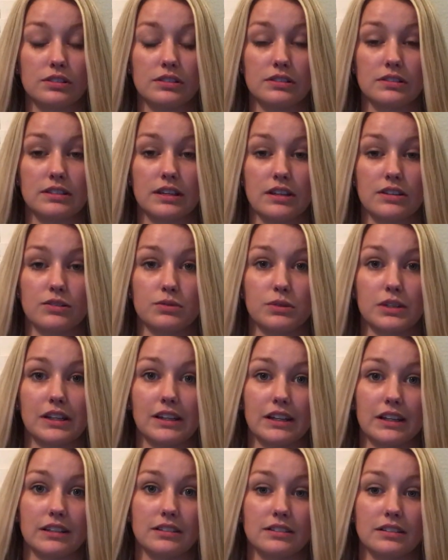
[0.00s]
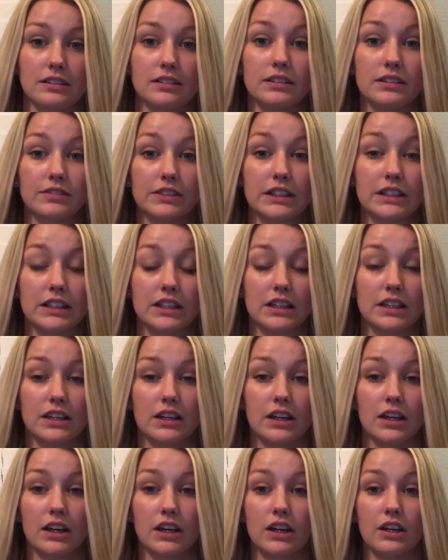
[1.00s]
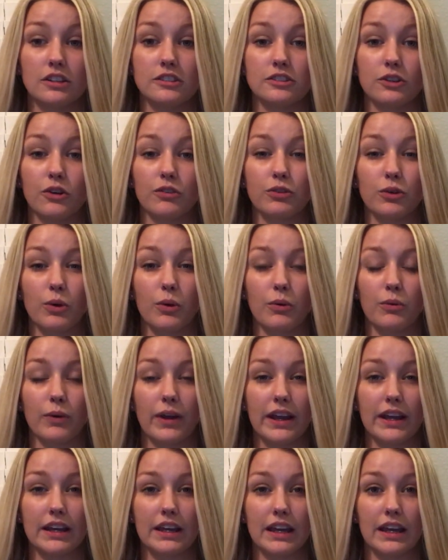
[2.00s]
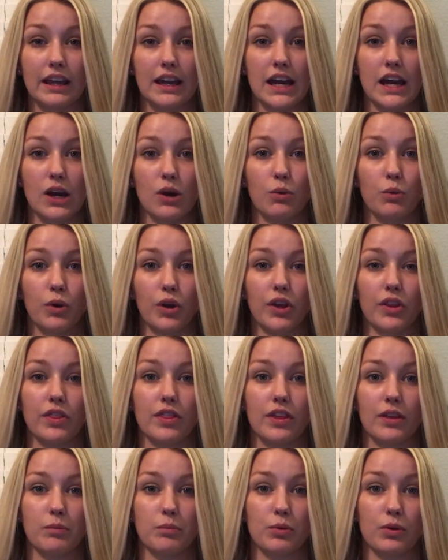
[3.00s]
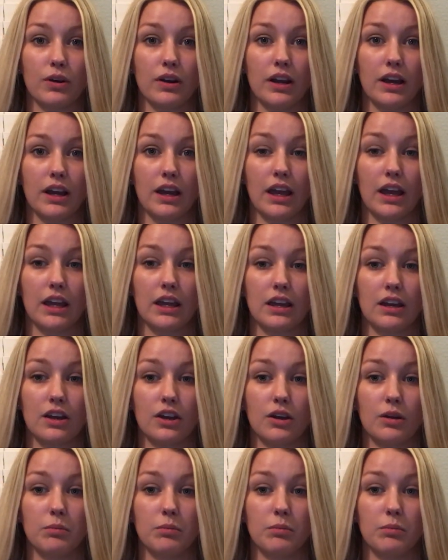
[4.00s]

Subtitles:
since that's what it likes to live in. So if it were raining, how would the prey